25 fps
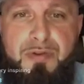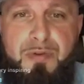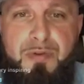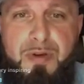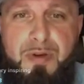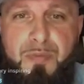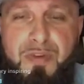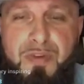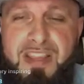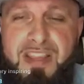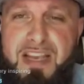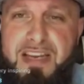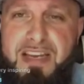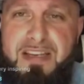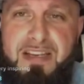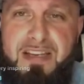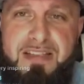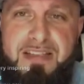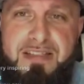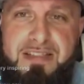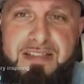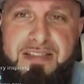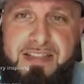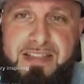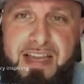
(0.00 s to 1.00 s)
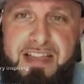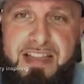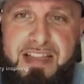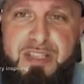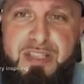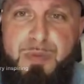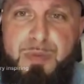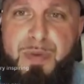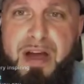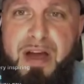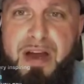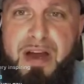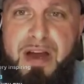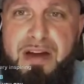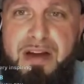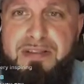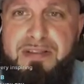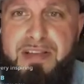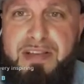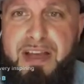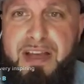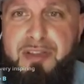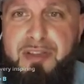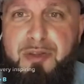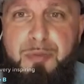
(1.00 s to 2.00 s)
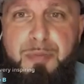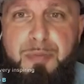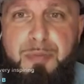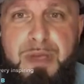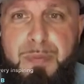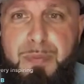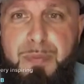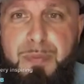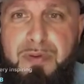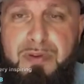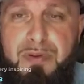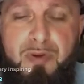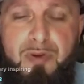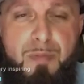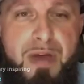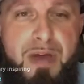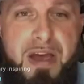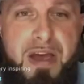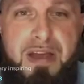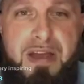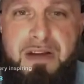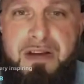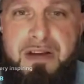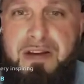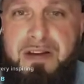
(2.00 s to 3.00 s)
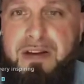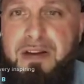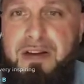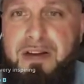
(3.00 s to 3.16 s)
and what that does is that inspires other people, no matter